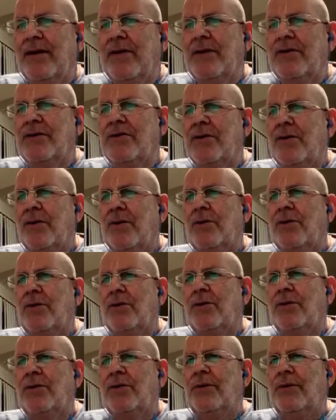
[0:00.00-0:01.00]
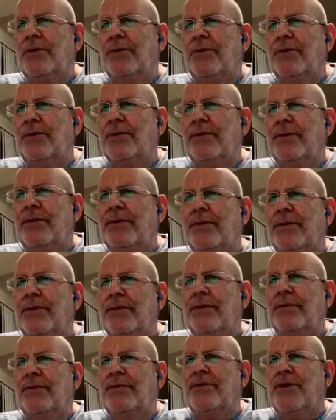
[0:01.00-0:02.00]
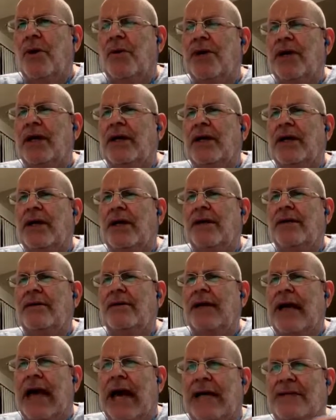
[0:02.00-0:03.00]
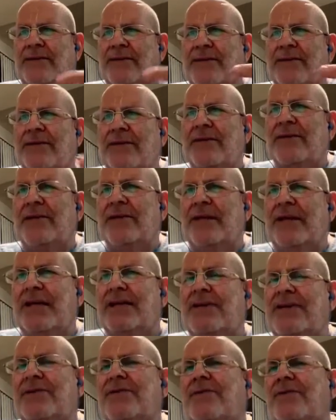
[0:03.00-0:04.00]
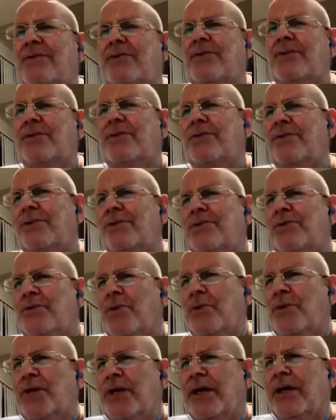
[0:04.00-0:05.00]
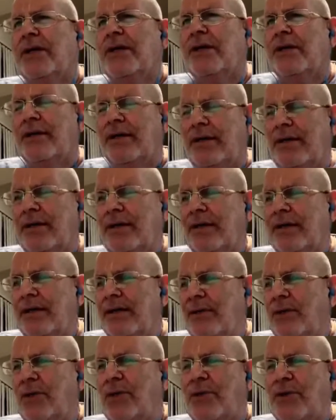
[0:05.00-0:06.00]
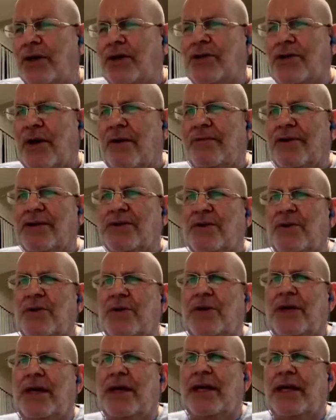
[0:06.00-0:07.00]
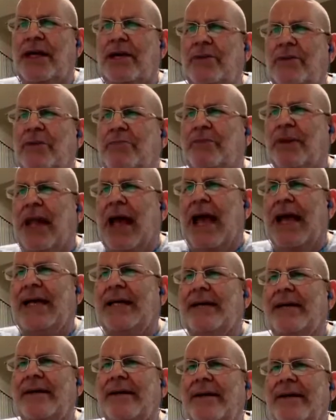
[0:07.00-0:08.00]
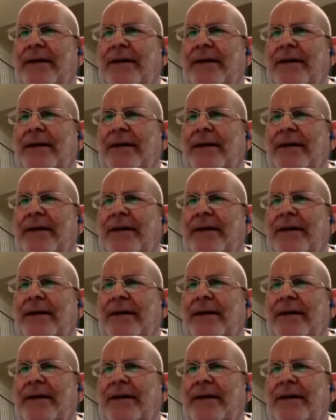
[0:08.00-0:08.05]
So Shaunakya asked this to Sutta, Ugrashrava Sutta, and he replied,